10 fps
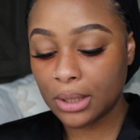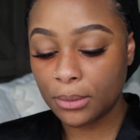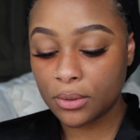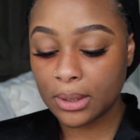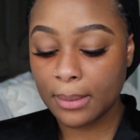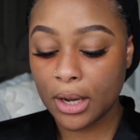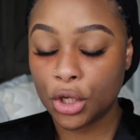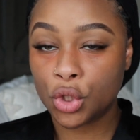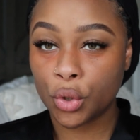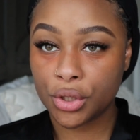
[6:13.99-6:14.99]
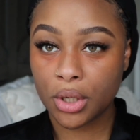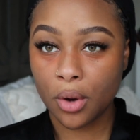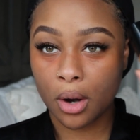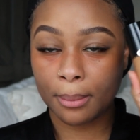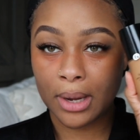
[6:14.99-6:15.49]
I'm using my
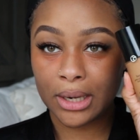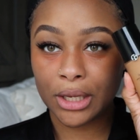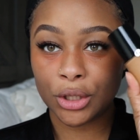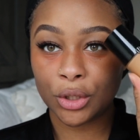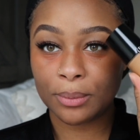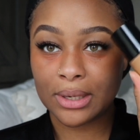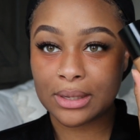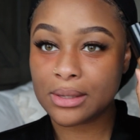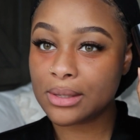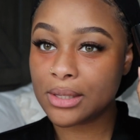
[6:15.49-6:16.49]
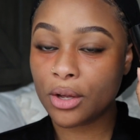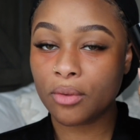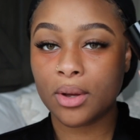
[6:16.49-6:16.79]
Giorgio Armani Luminous Silk